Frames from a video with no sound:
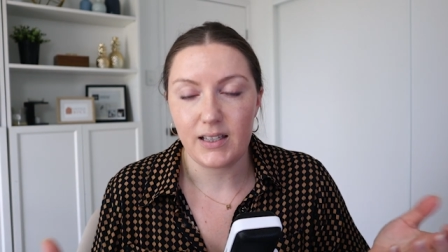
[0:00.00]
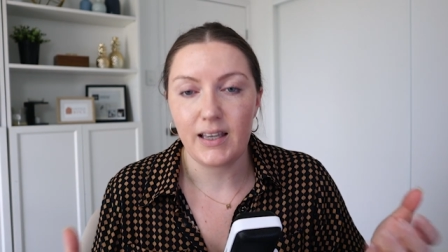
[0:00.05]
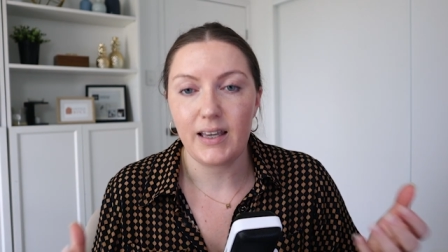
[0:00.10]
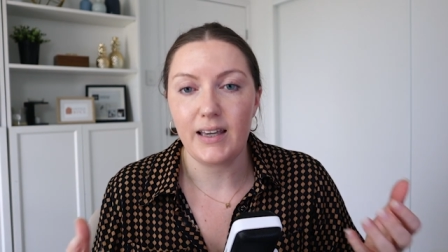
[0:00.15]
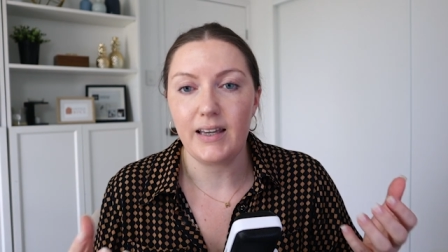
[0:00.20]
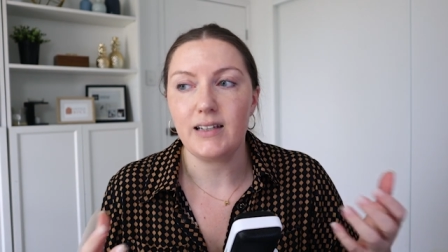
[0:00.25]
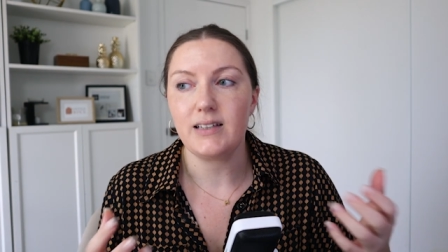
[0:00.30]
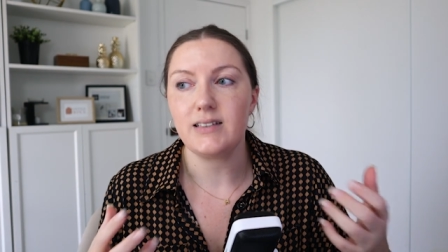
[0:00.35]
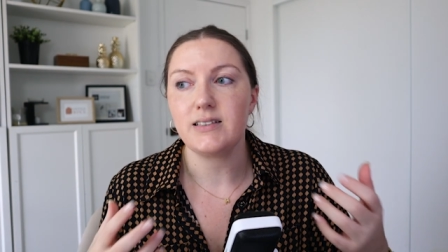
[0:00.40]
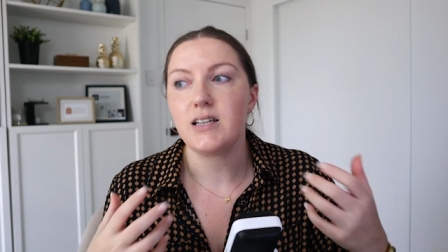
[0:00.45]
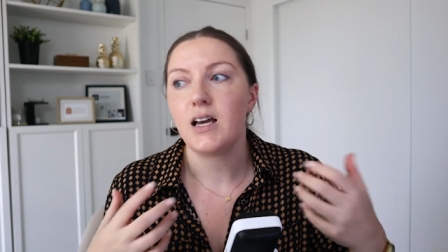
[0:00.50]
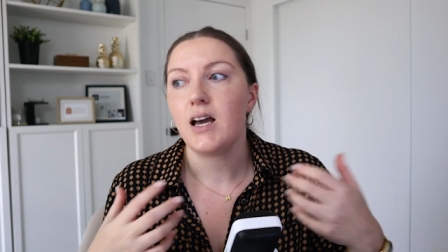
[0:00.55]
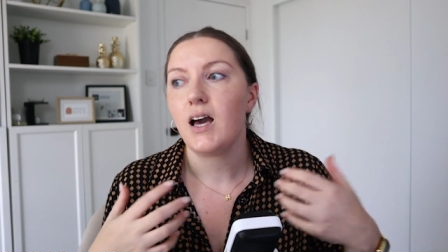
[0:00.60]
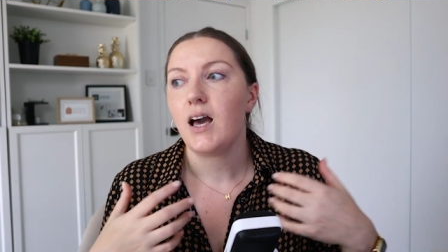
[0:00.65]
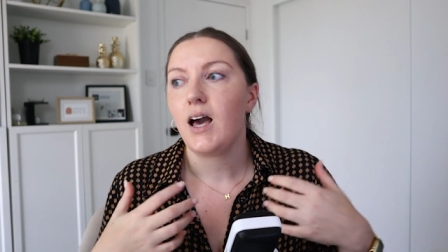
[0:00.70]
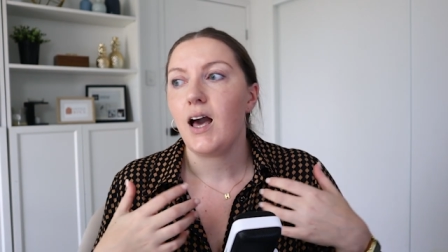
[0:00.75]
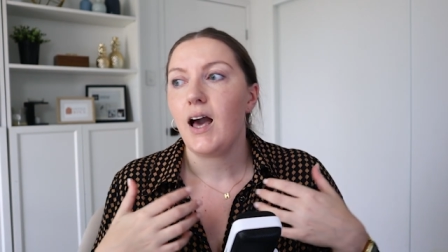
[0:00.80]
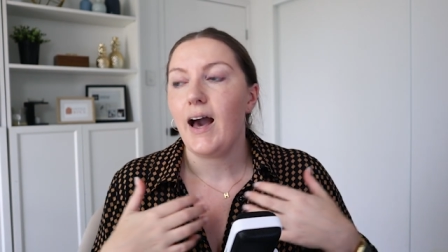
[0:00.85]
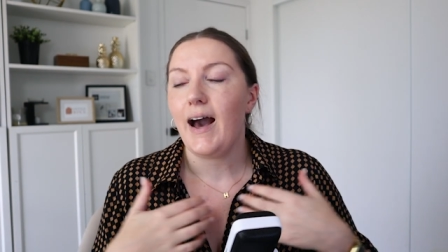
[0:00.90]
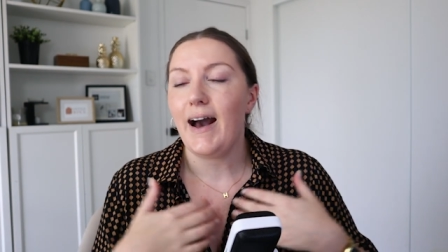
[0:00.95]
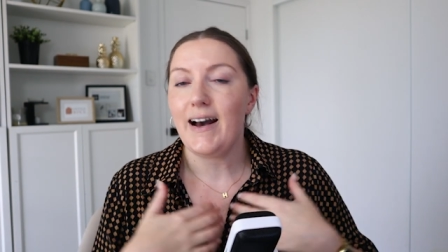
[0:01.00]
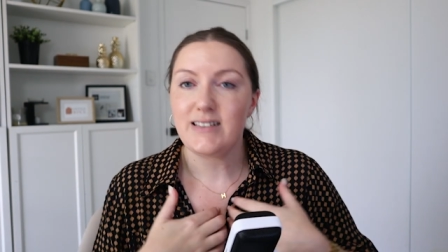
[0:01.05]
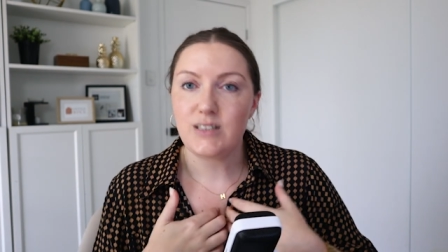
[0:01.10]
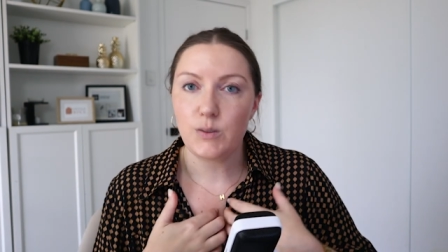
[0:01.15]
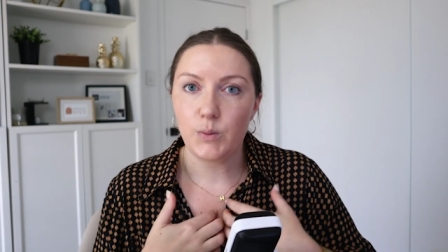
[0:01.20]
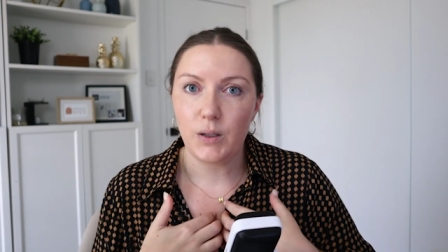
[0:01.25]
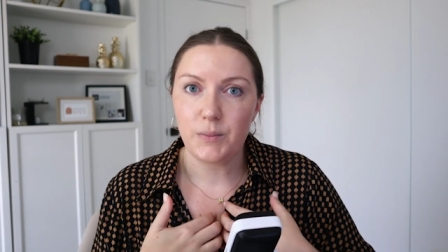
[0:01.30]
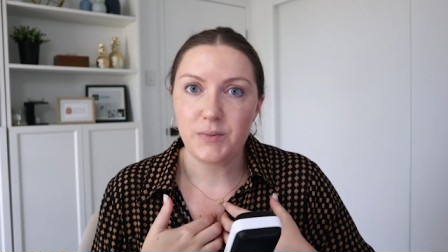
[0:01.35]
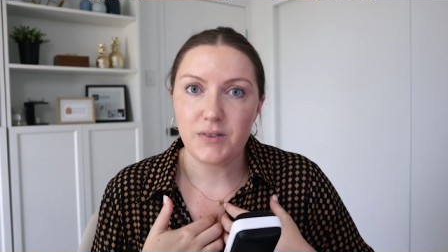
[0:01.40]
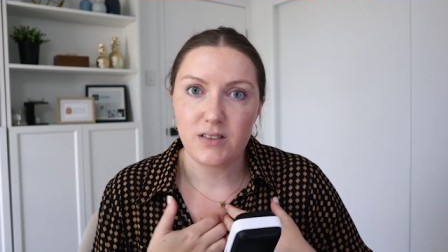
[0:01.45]
And as a
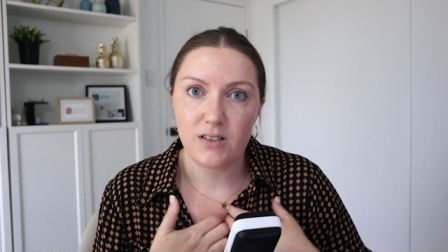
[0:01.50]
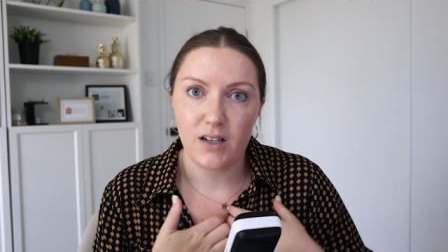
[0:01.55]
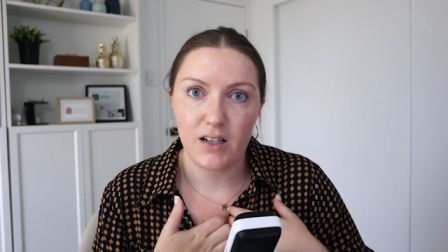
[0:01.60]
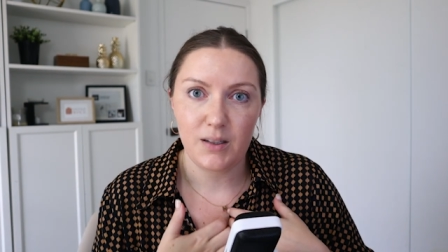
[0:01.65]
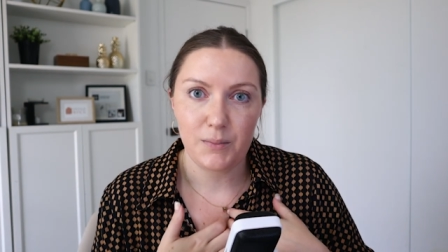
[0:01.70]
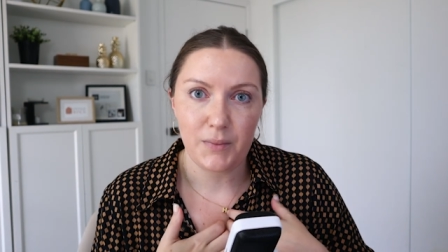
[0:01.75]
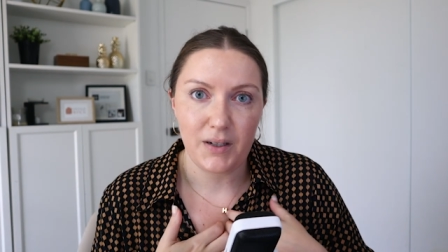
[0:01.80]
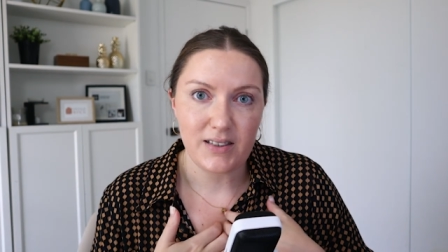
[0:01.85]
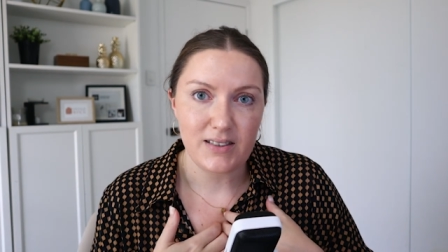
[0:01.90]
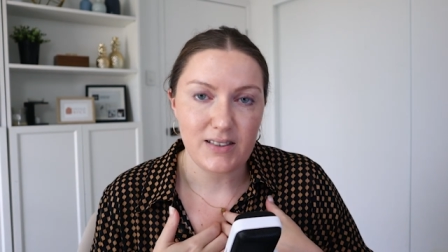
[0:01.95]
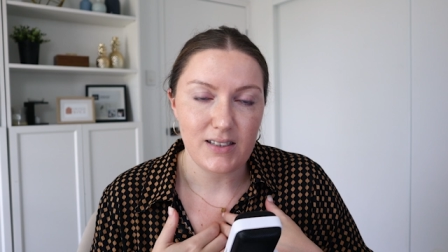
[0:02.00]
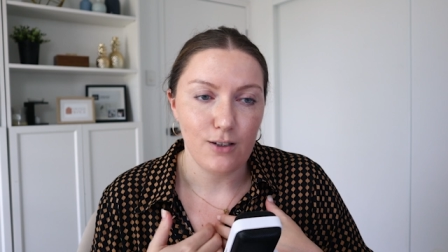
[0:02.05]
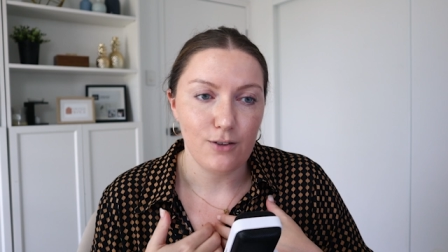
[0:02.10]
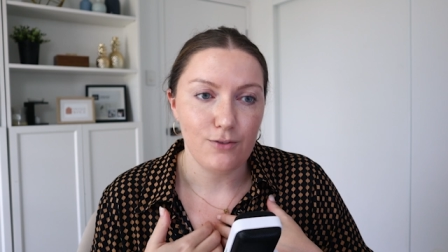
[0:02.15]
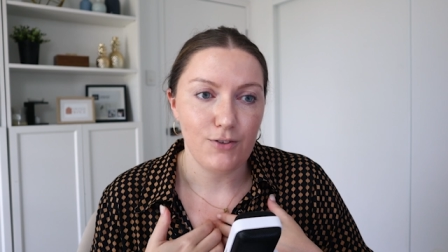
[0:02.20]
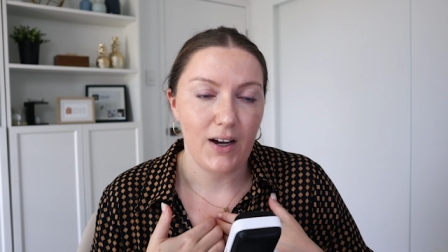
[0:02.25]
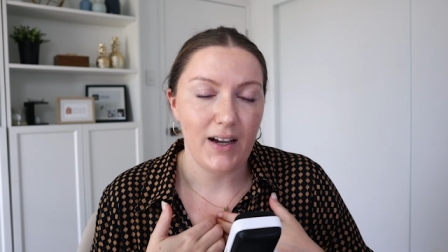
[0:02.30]
web designer myself,